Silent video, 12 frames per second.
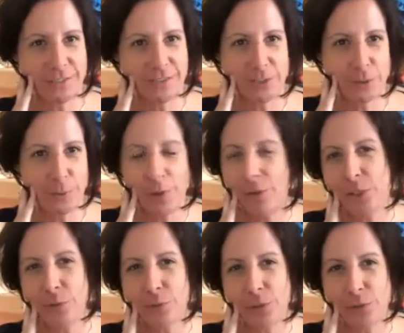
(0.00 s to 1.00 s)
Do you all
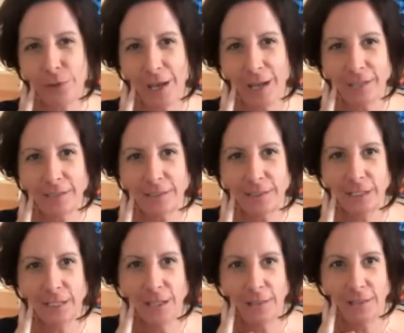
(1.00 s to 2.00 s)
utilize
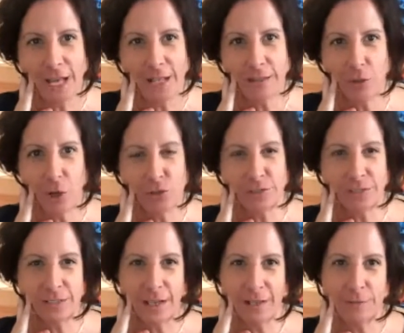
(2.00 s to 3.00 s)
that larger
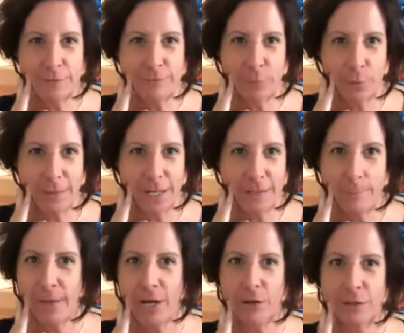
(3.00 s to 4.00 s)
size format
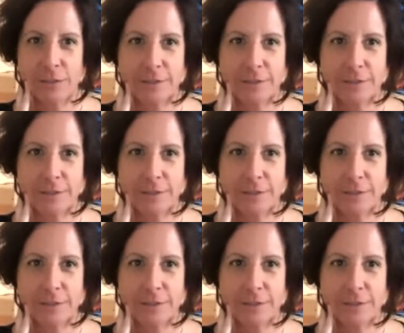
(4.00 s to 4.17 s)
barrel?